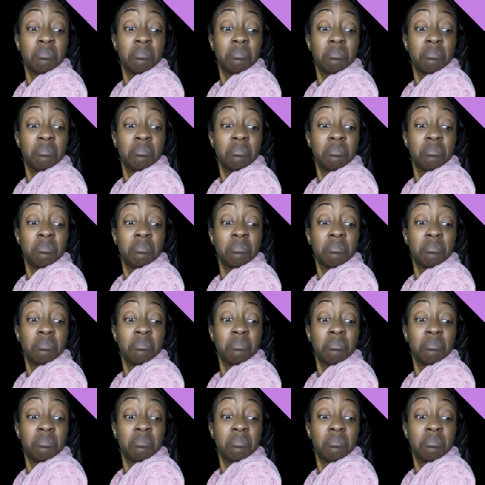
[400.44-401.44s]

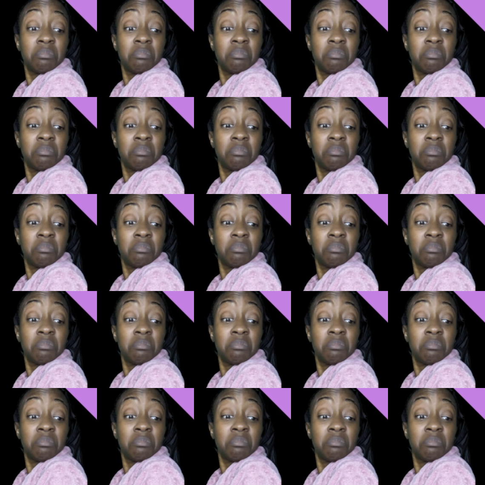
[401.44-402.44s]

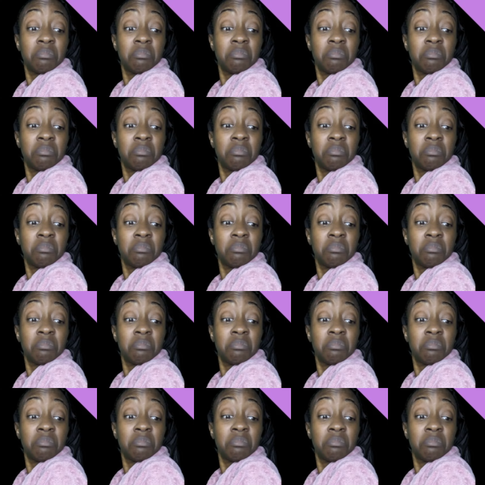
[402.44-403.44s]

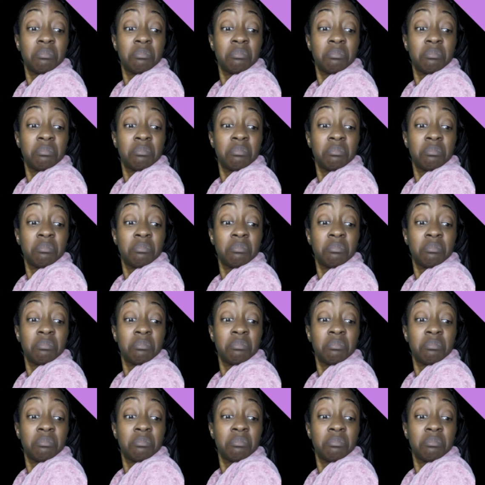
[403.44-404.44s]

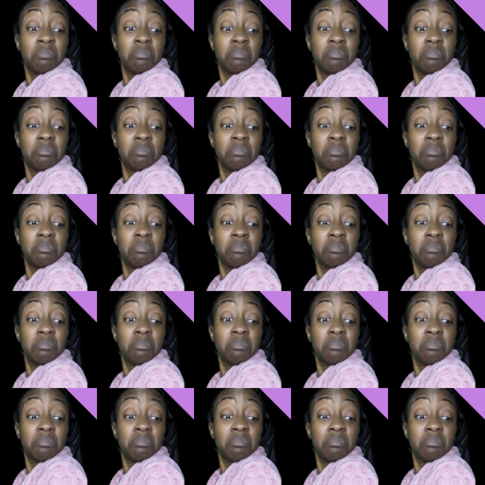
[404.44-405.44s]

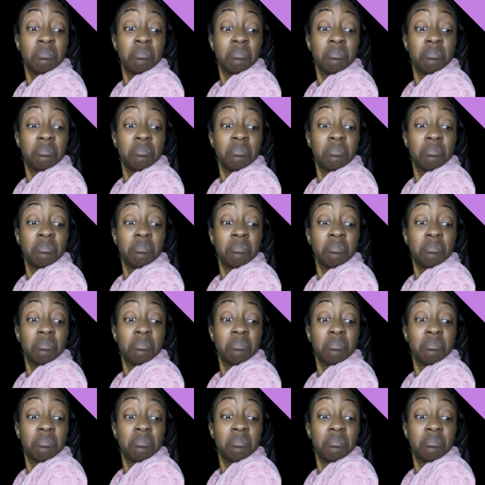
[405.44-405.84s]
(no lip movement)